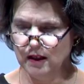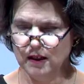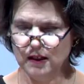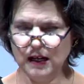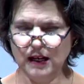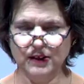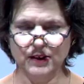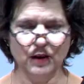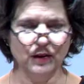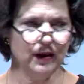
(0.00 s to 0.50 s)

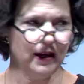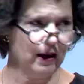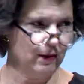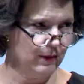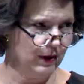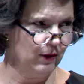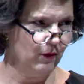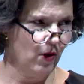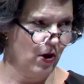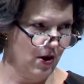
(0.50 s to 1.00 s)
Now, don't get
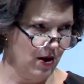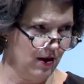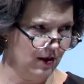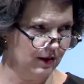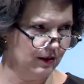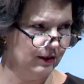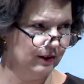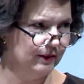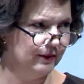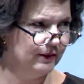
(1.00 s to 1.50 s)
me
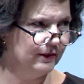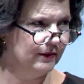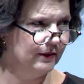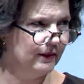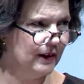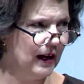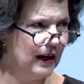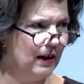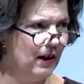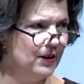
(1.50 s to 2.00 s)
wrong.
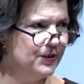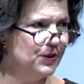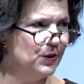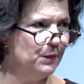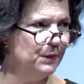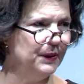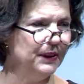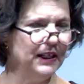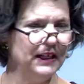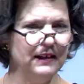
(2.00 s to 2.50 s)
I also
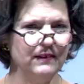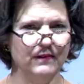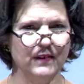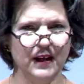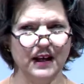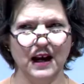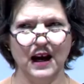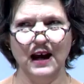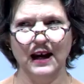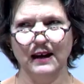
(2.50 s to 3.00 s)
believe
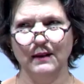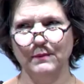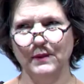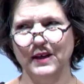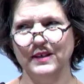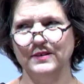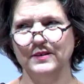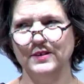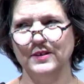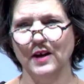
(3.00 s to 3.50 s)
that I am
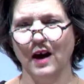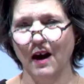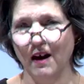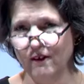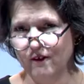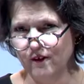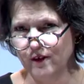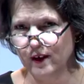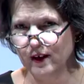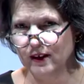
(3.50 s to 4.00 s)
as
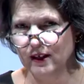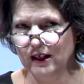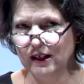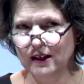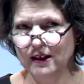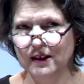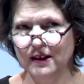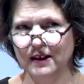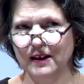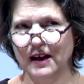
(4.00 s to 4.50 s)
tough
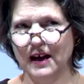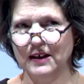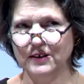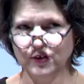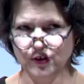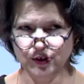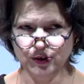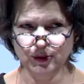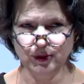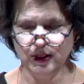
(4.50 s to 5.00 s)

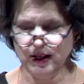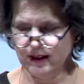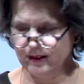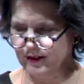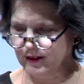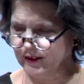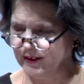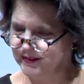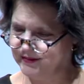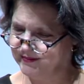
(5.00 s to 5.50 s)
as shoe
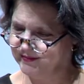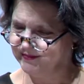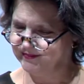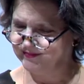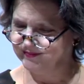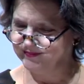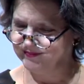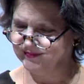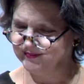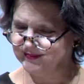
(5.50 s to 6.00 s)
leather.
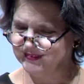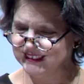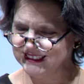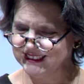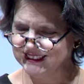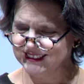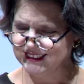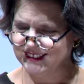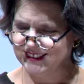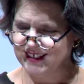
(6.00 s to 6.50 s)

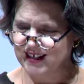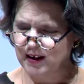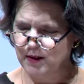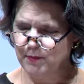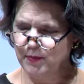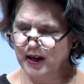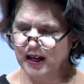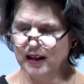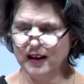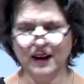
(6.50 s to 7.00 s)

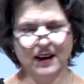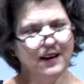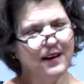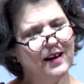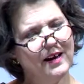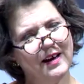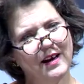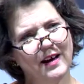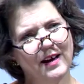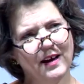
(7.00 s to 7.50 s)
But
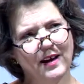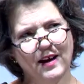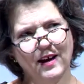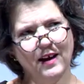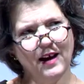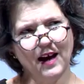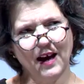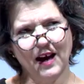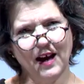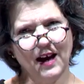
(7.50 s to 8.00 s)

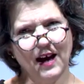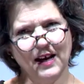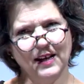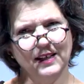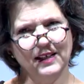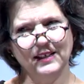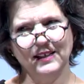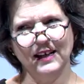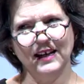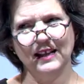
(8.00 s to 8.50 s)
I
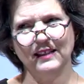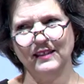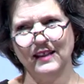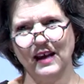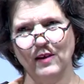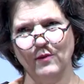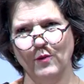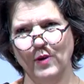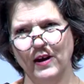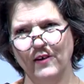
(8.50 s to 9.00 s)
didn't get
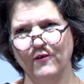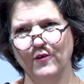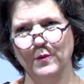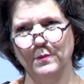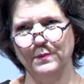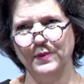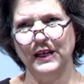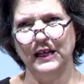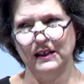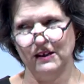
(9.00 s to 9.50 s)
that way from
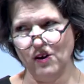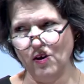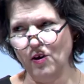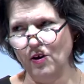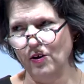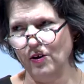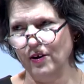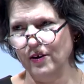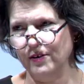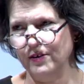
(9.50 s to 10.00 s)
being
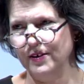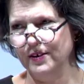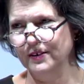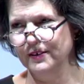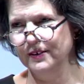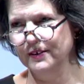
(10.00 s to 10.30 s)
hard.